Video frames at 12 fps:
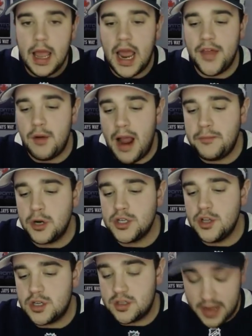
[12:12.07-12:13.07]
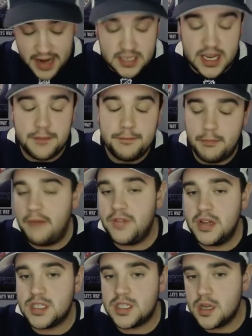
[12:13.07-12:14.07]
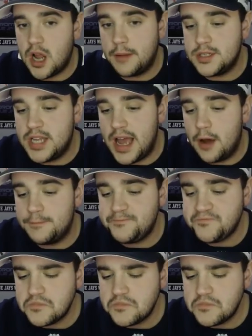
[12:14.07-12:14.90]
And the Raptors look, like I said, Memphis comes to town